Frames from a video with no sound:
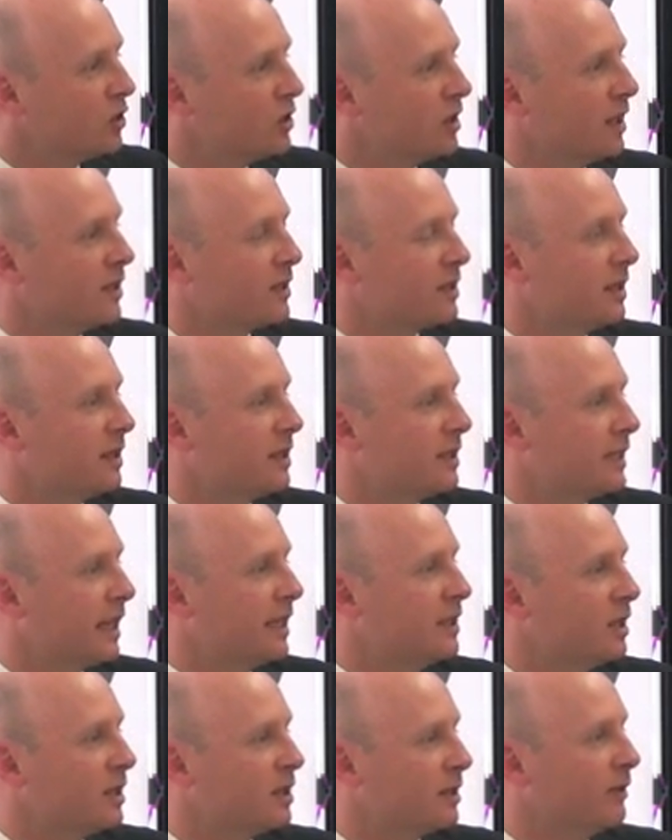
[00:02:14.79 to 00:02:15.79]
just
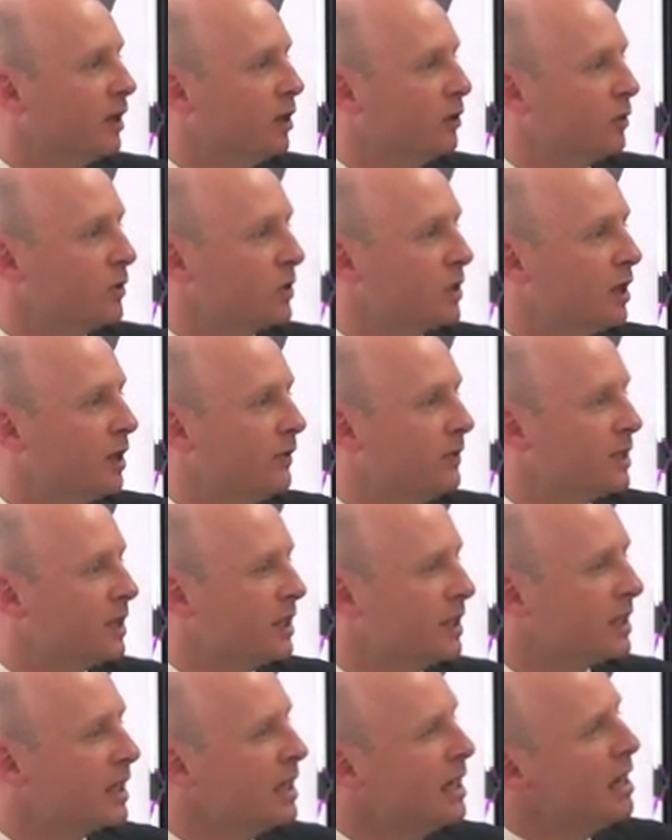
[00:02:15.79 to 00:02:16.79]
centres of local
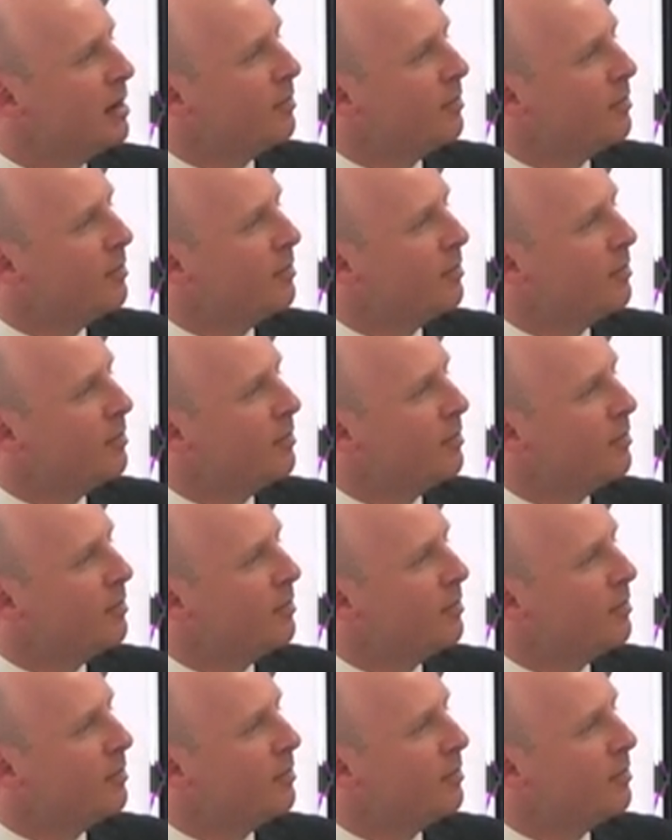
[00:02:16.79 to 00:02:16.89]
services,